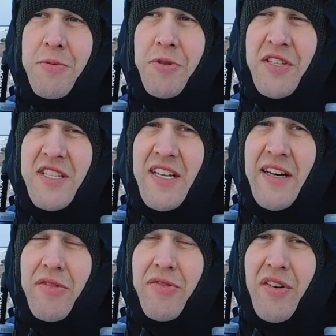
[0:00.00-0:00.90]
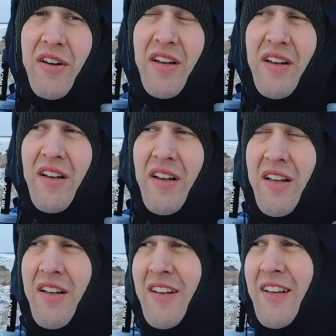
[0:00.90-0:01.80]
Wall itself,
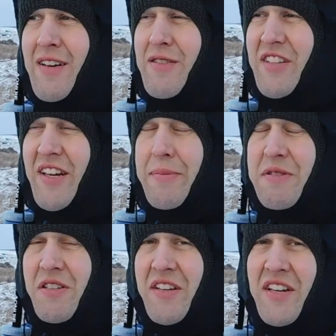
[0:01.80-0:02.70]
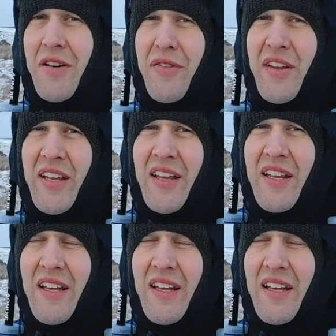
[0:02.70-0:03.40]
which did absolutely nothing.